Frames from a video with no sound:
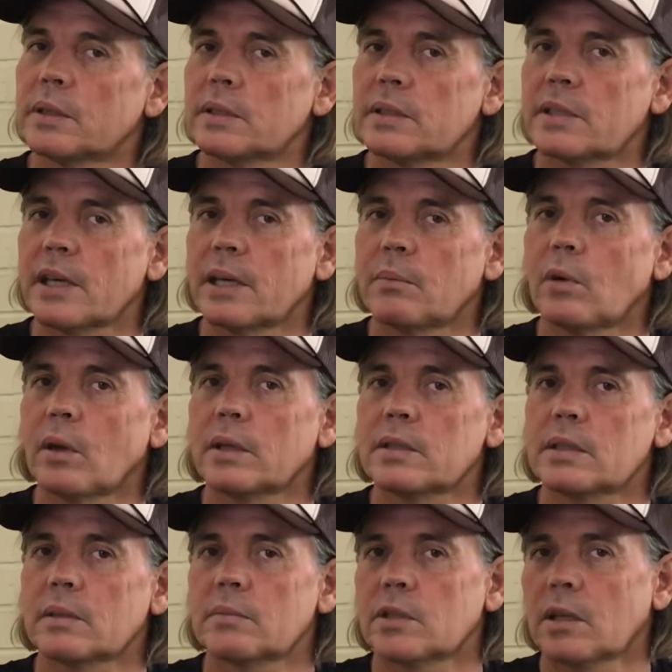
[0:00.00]
the same one
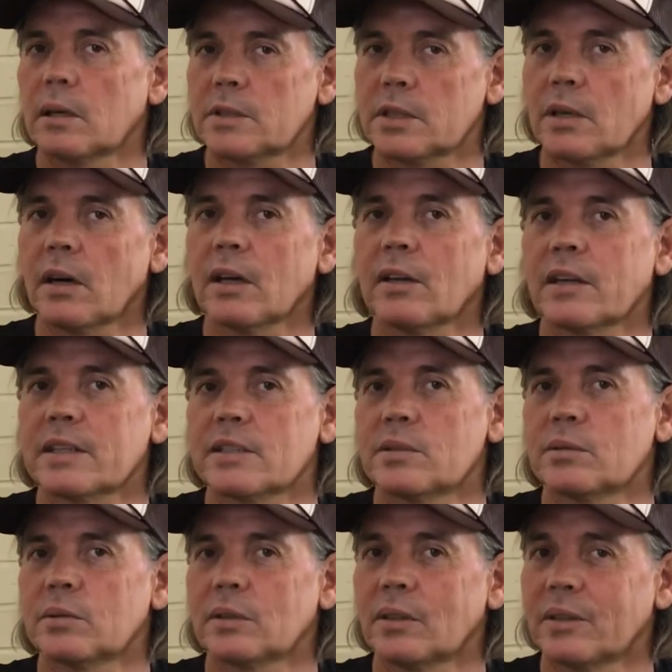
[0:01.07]
sometimes, and I like to
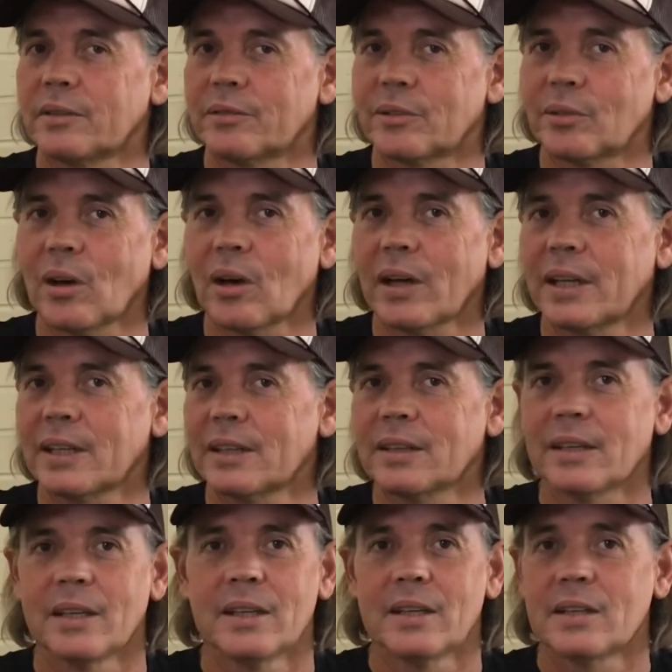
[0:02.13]
do a lot of variety.
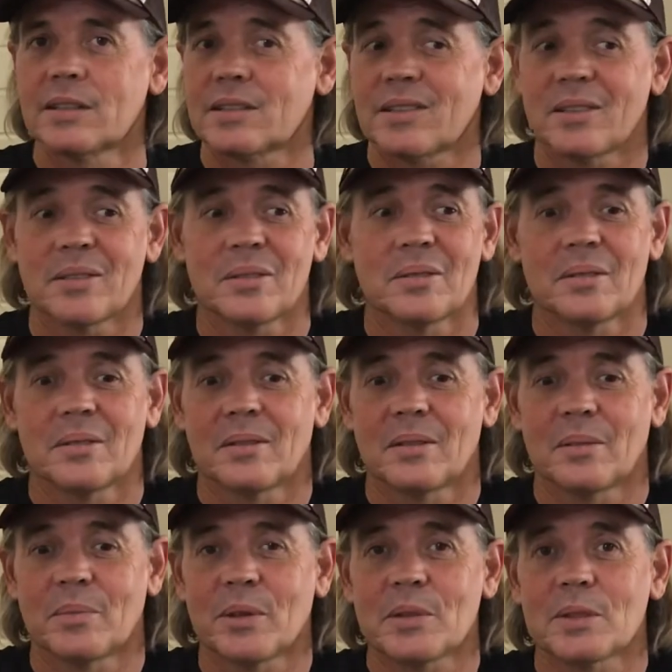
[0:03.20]
So
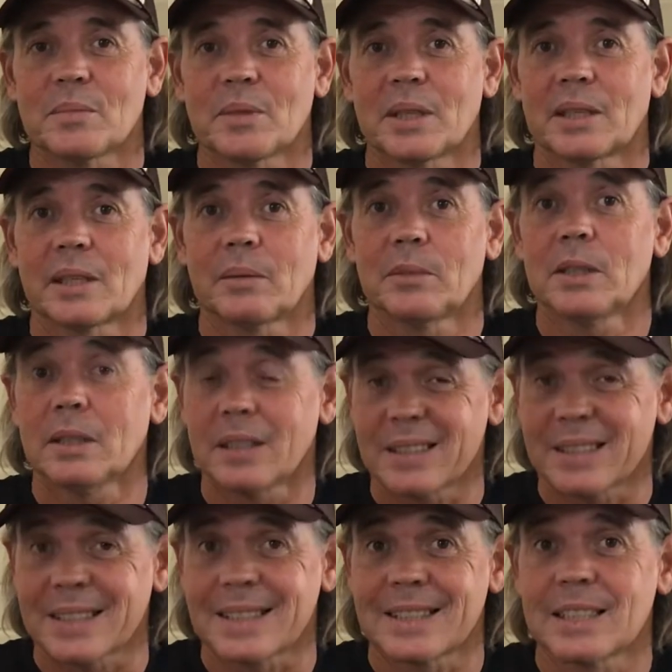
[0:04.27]
the person may come in and
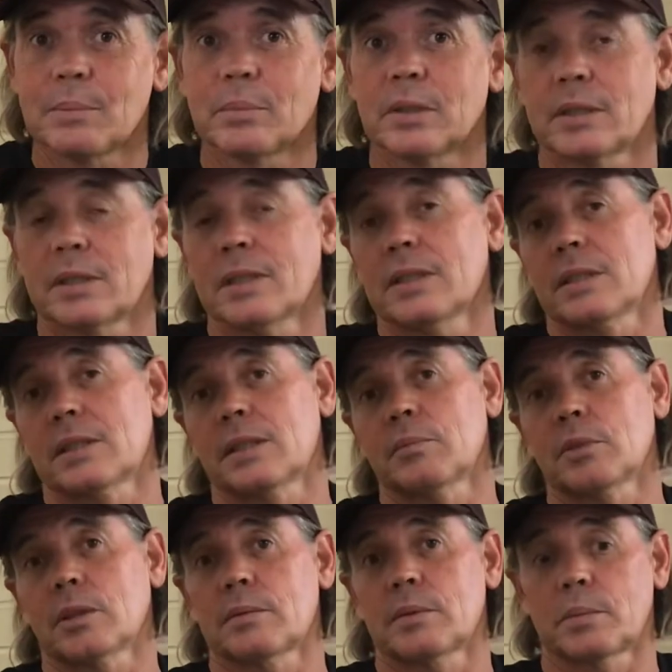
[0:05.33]
it's as simple as this.
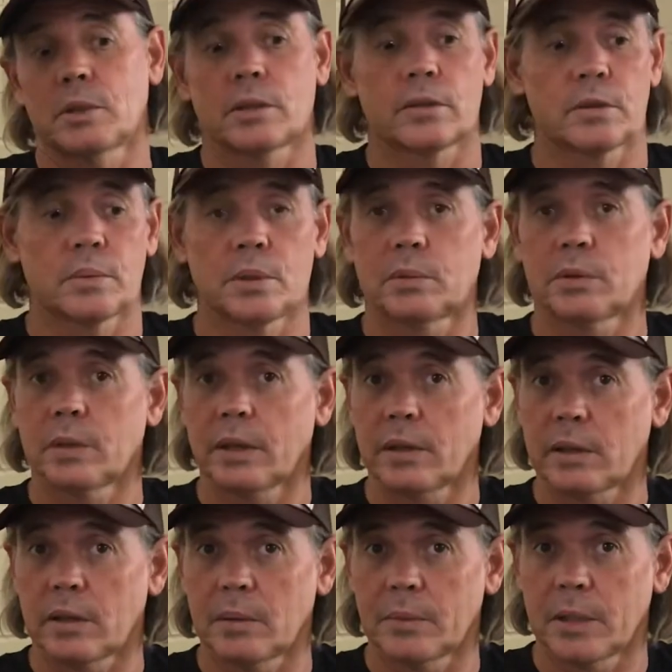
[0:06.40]
Sometimes, because people know
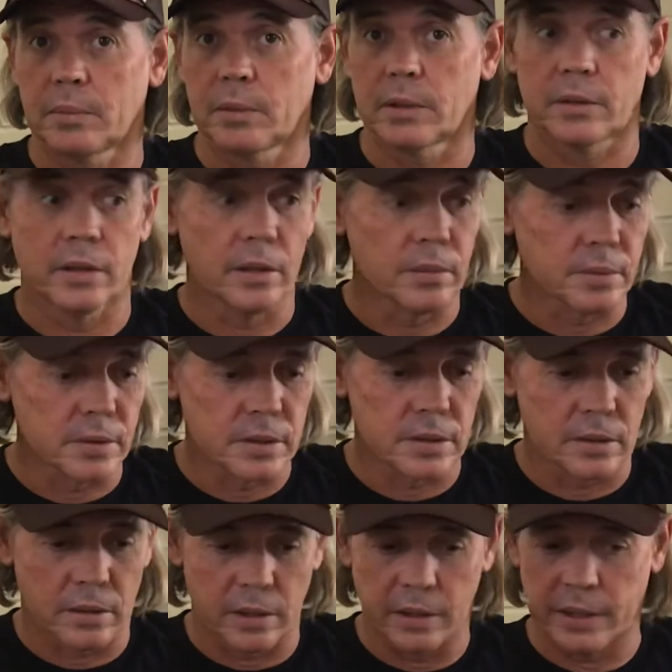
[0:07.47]
that I'm a hypnotherapist,
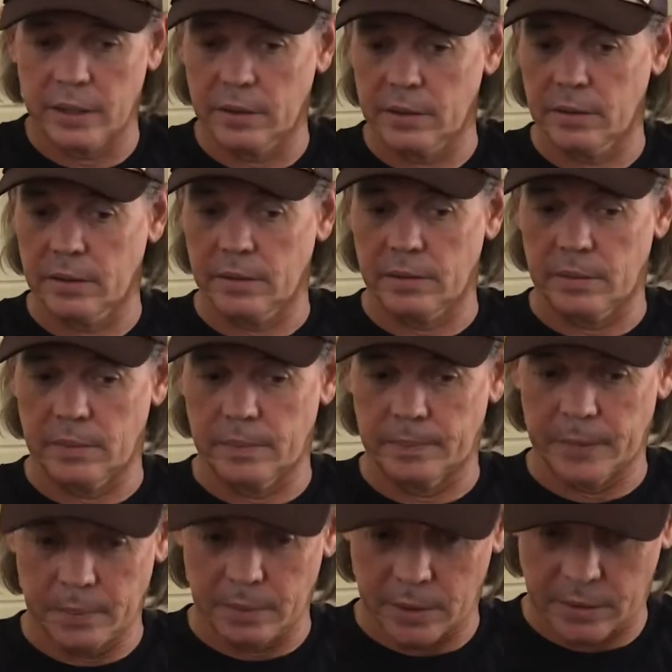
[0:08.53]
I go to
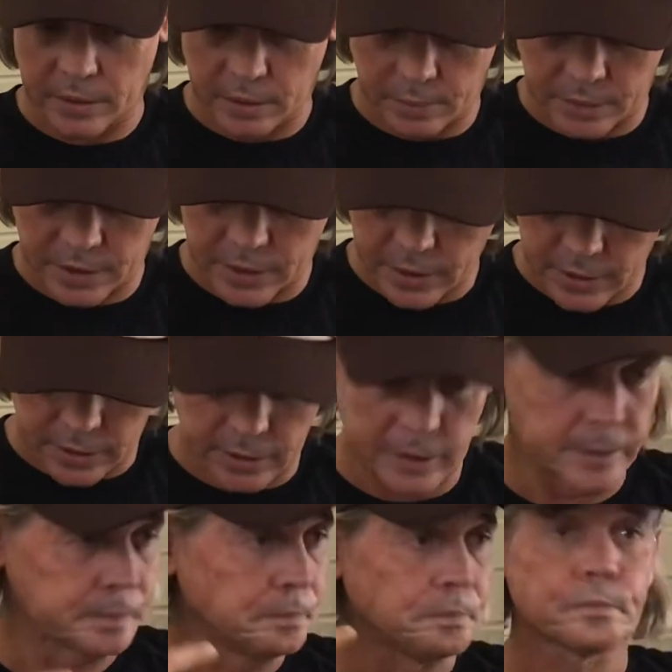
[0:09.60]
hypnotherapy sessions.
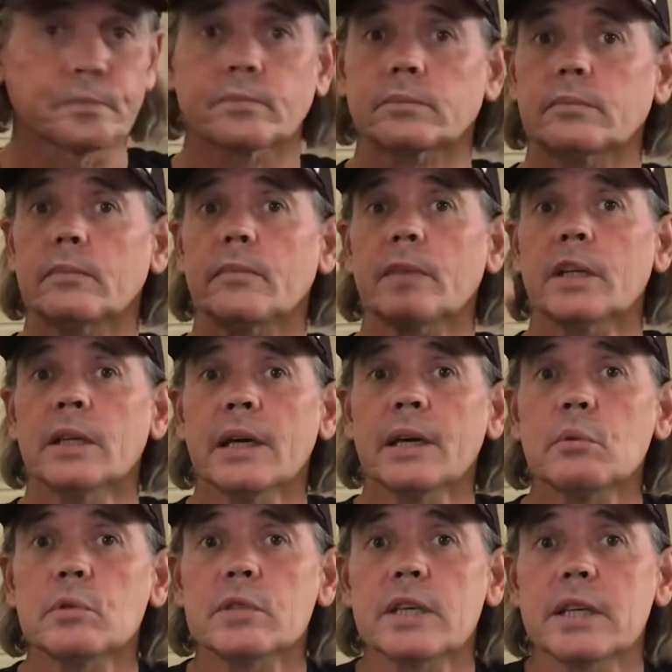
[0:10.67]
And they
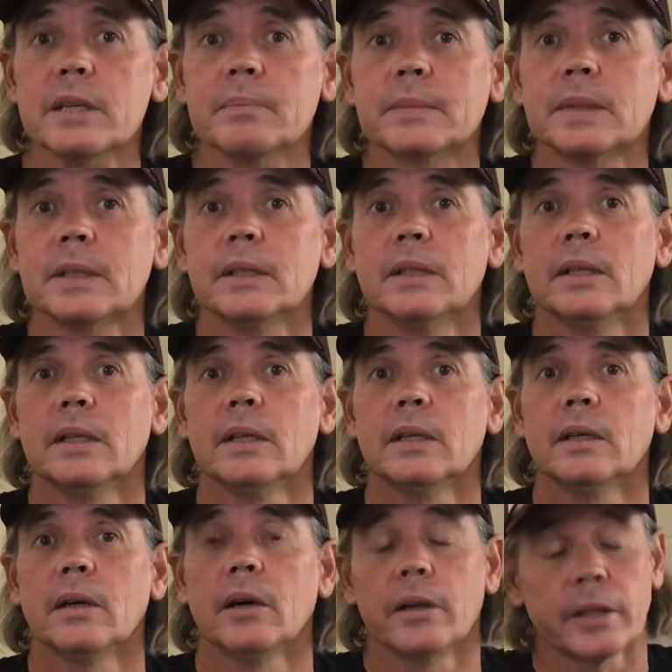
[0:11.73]
will say,
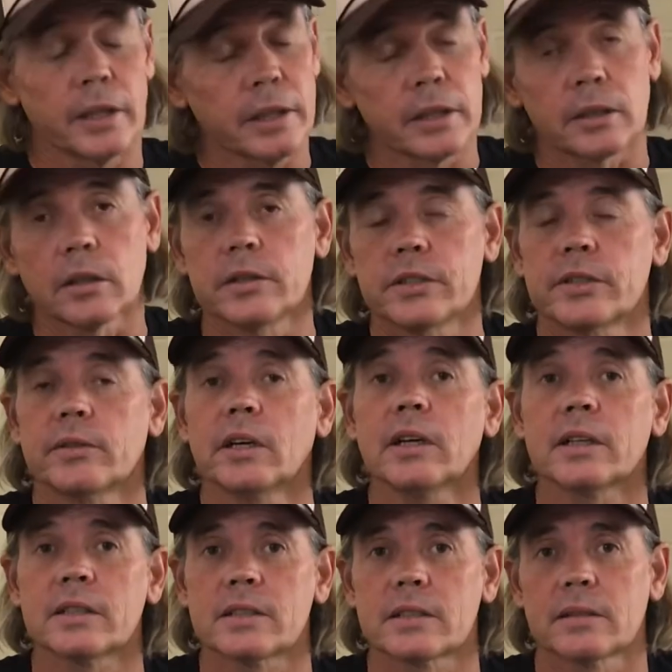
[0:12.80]
okay, close your
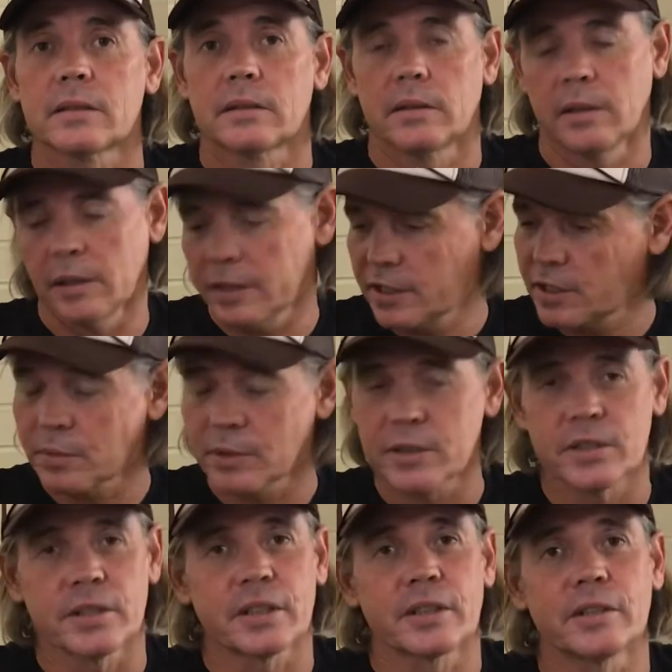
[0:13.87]
eyes, and I just want
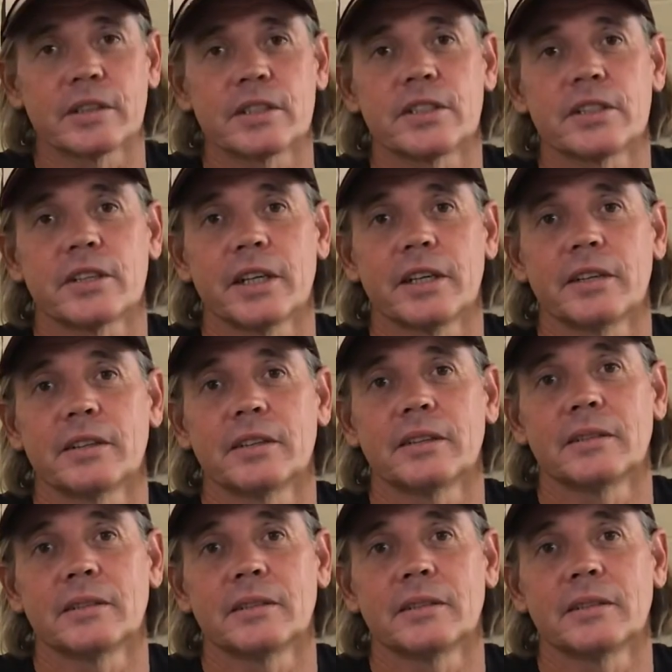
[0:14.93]
you to concentrate on